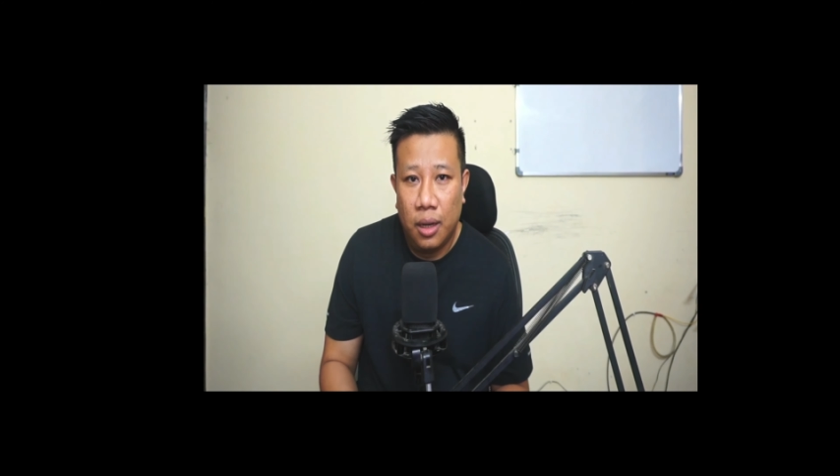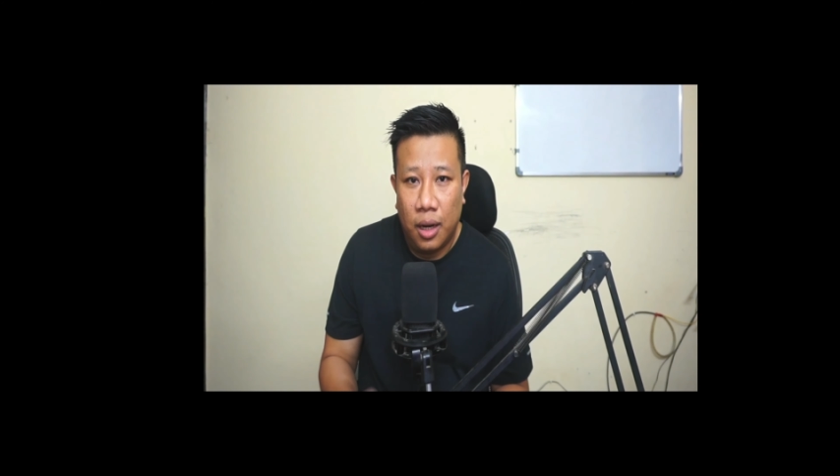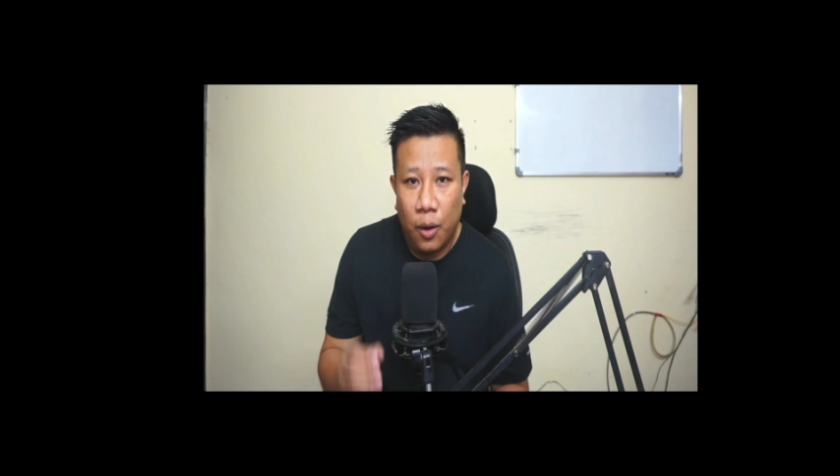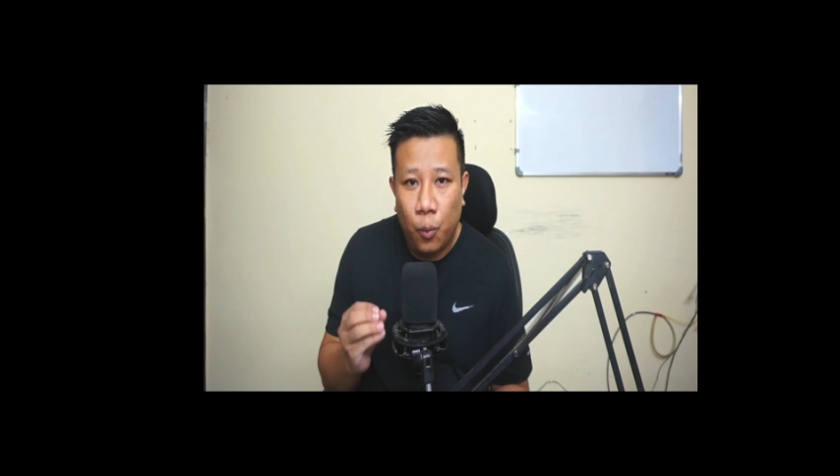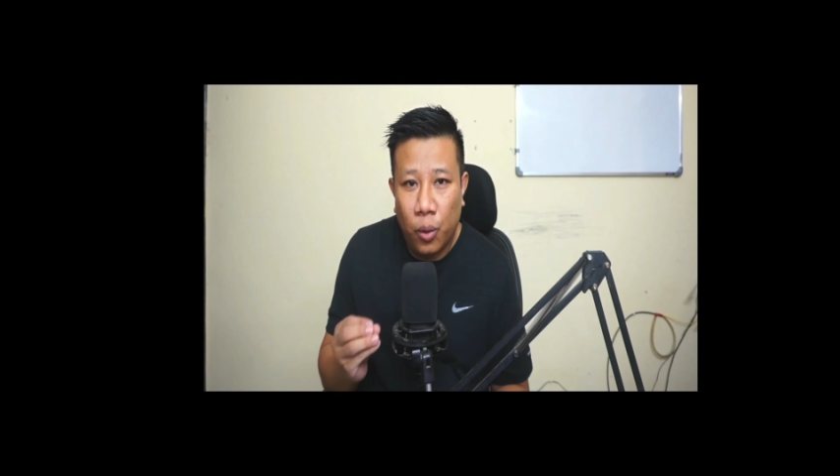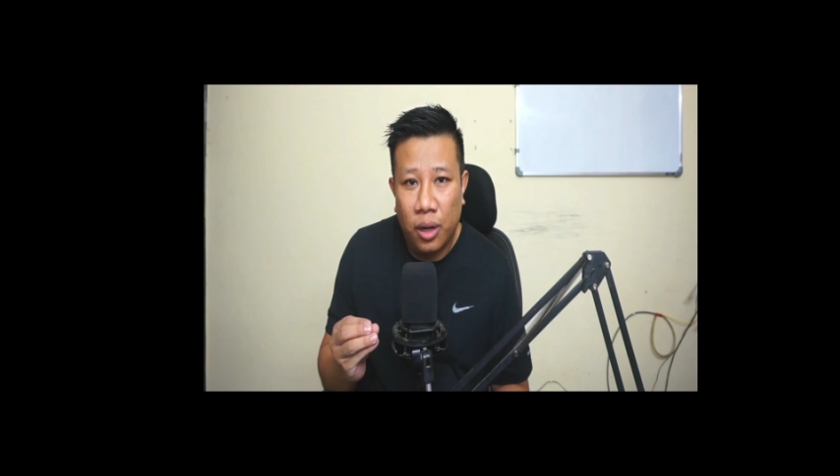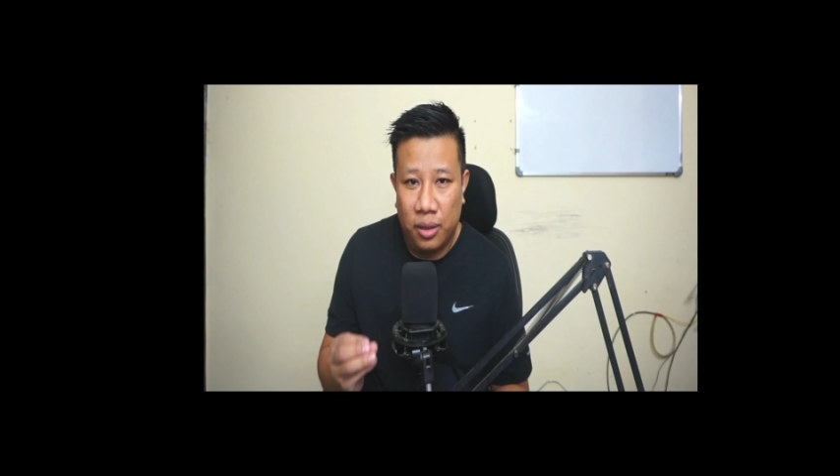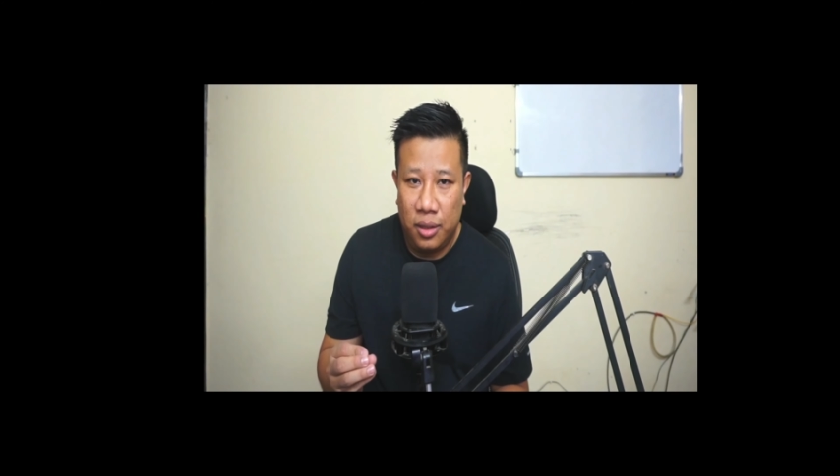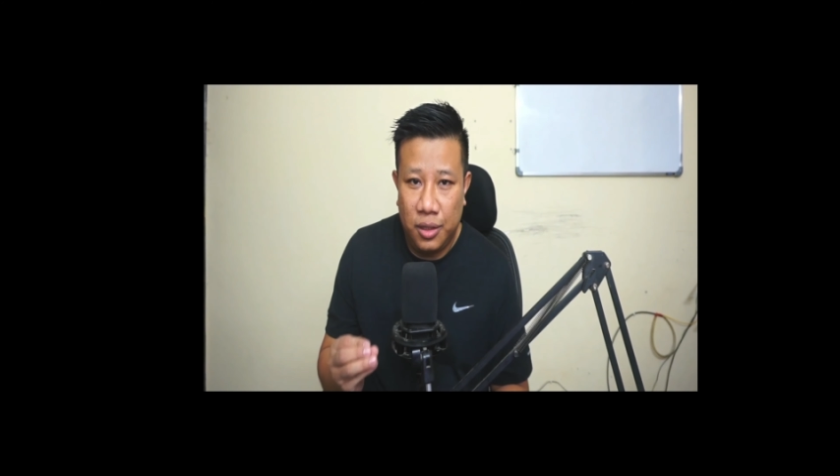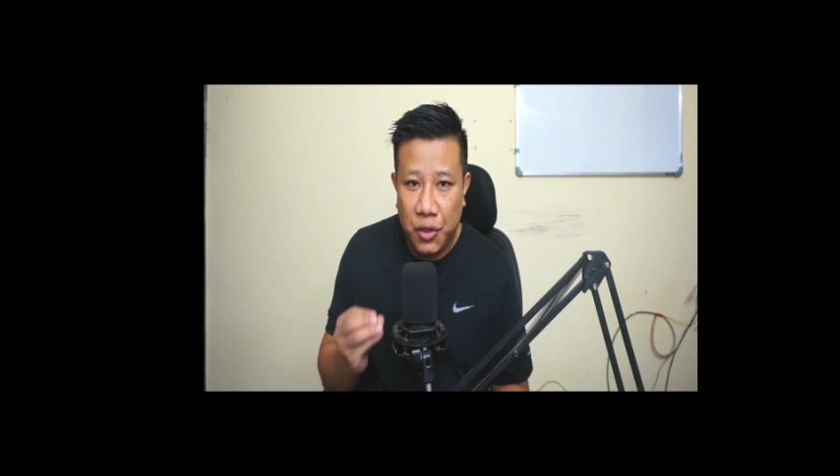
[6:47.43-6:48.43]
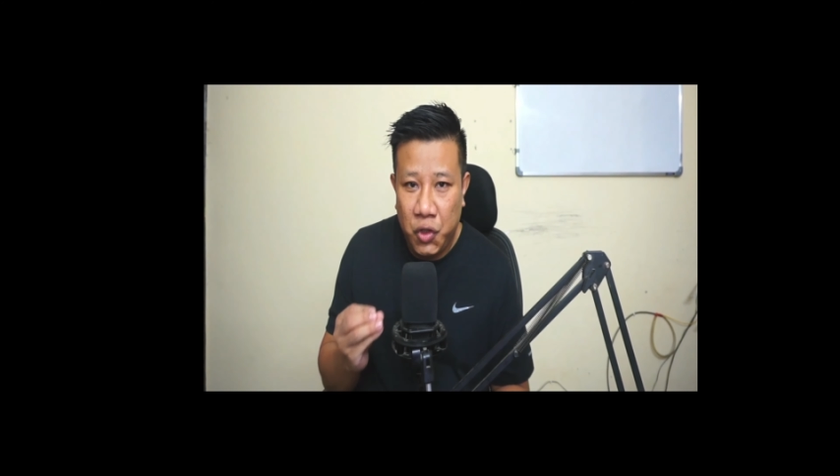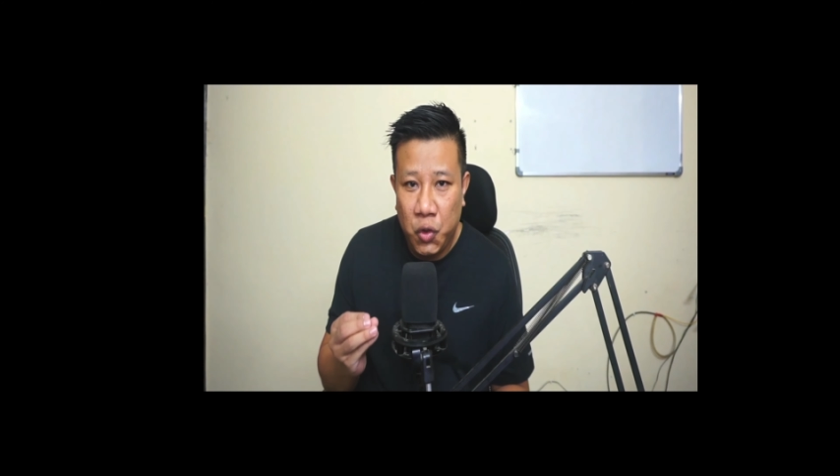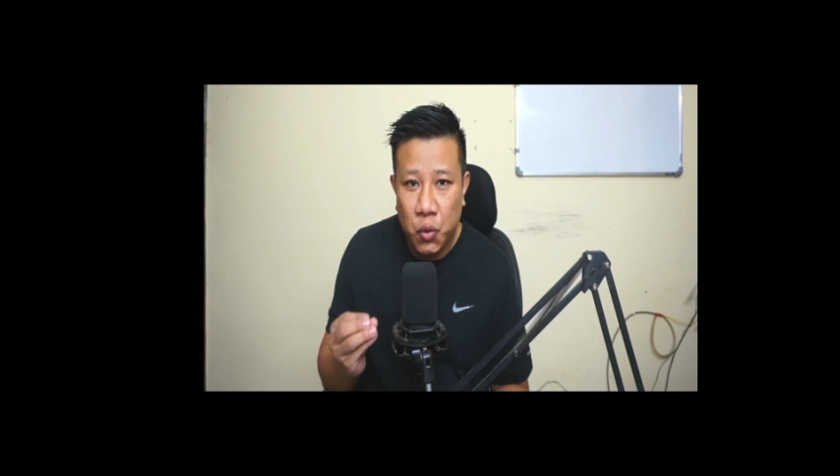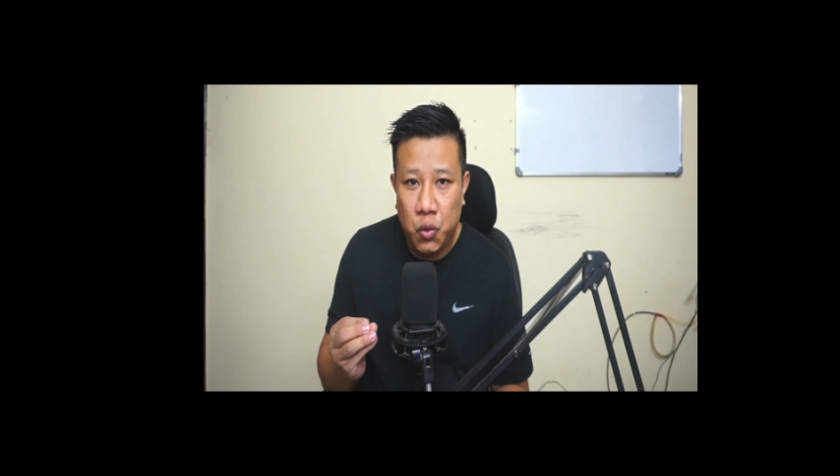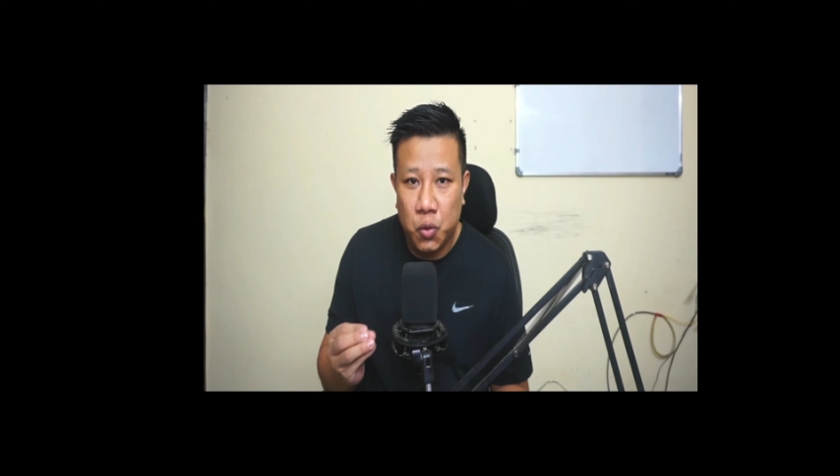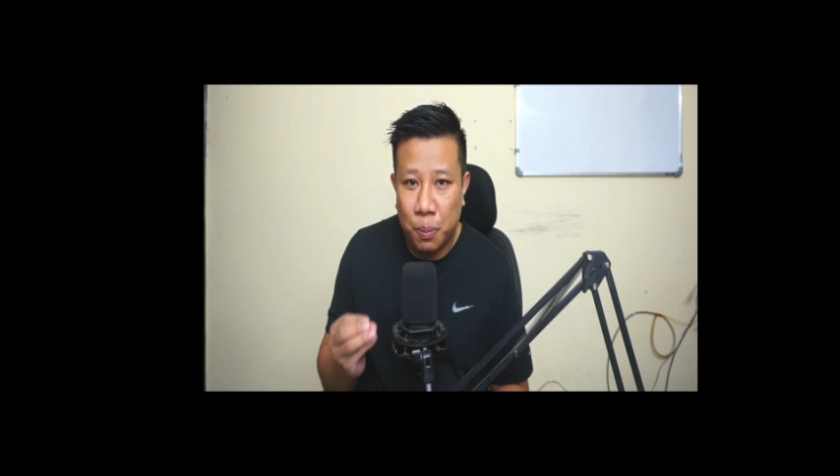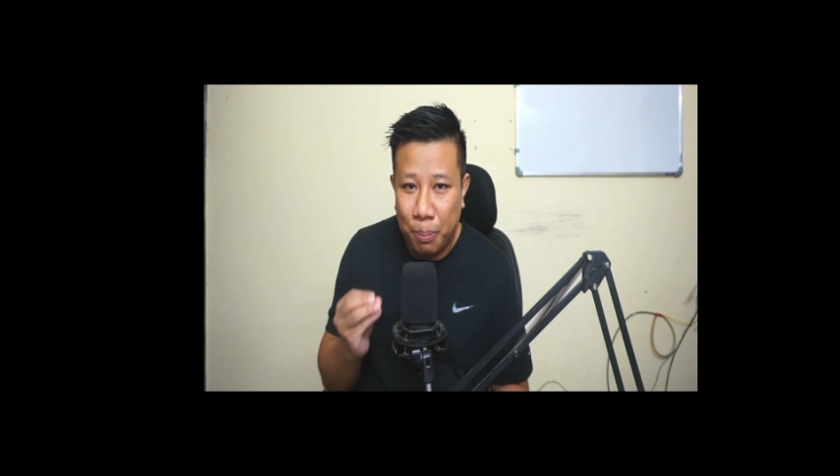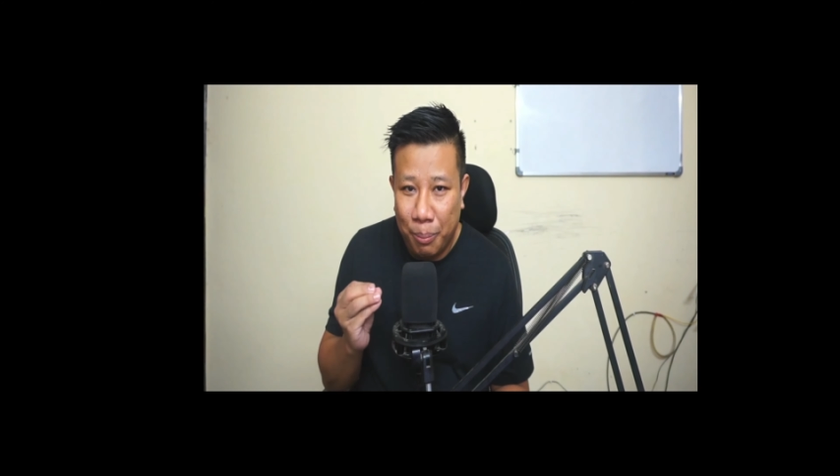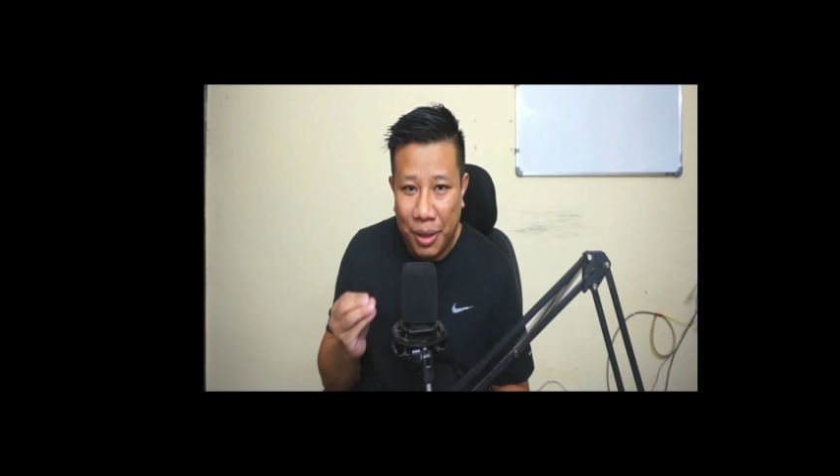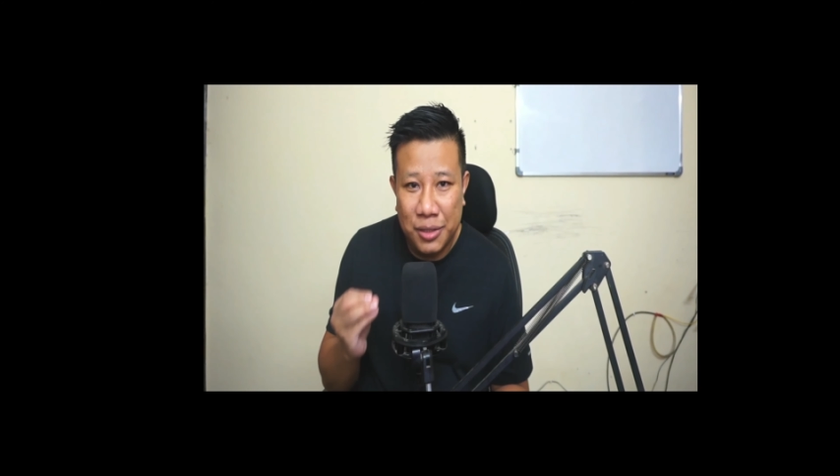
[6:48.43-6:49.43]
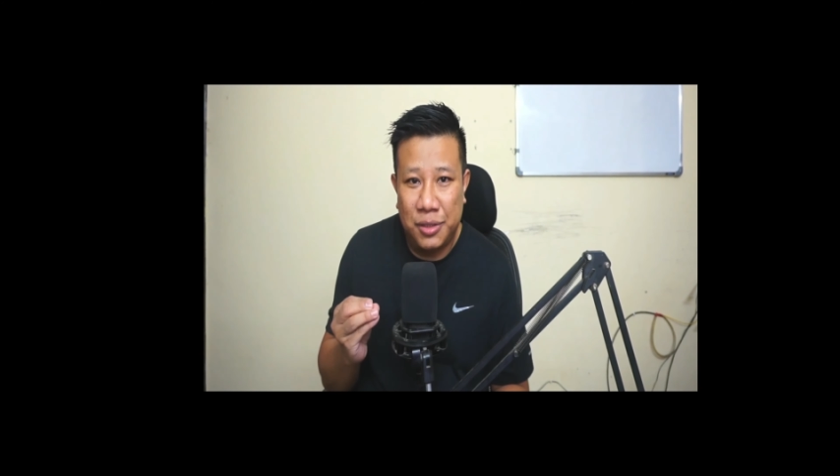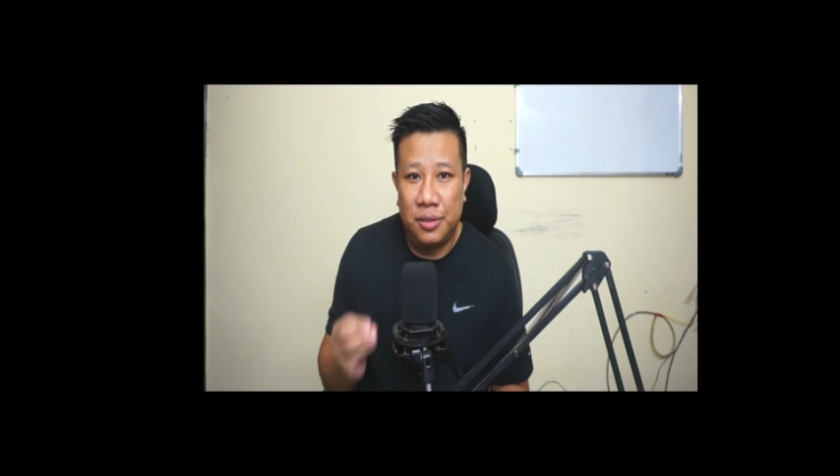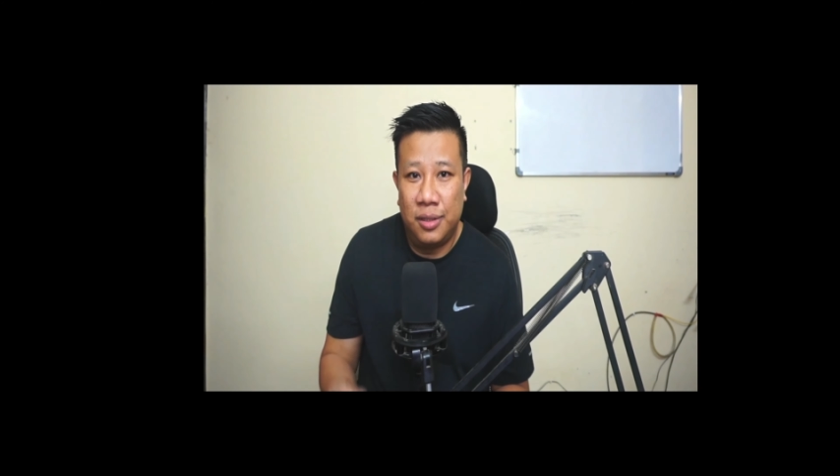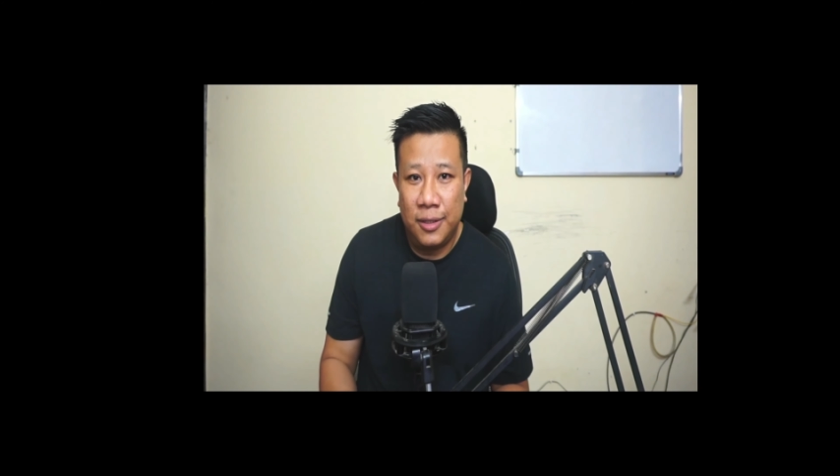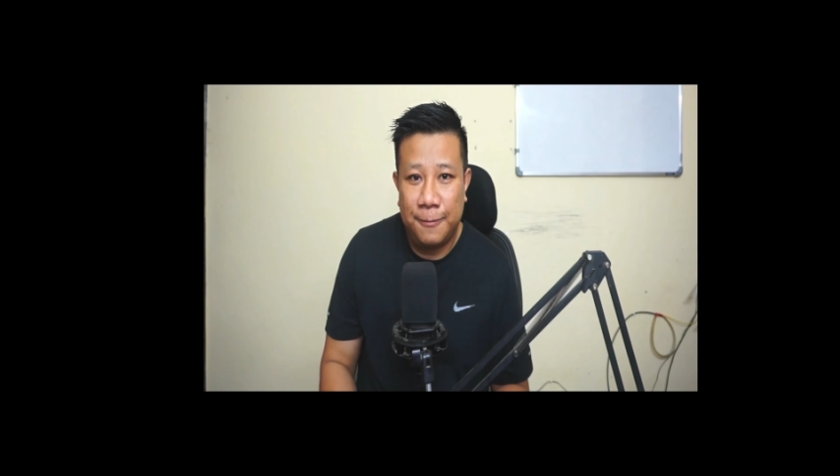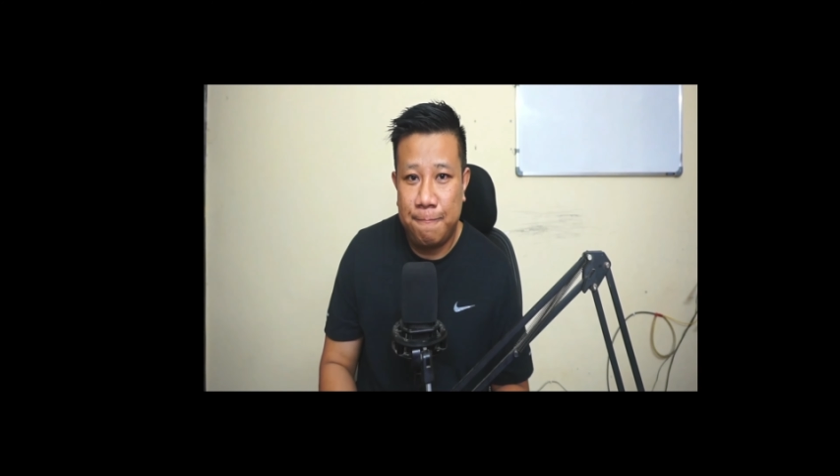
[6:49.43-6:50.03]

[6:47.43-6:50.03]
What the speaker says: I want you to master